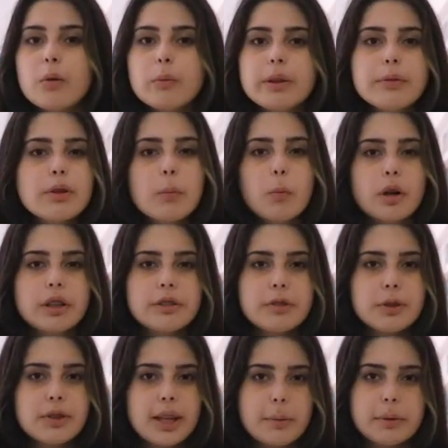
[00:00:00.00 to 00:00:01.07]
We have some
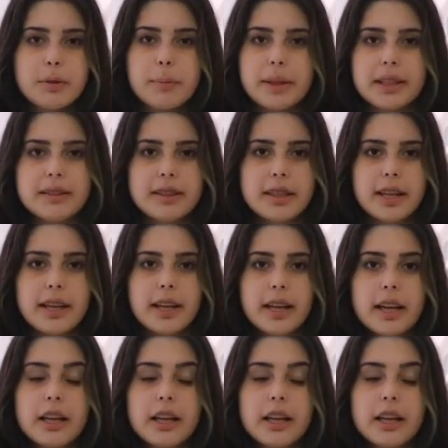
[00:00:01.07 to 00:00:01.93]
wonderful segments planned today,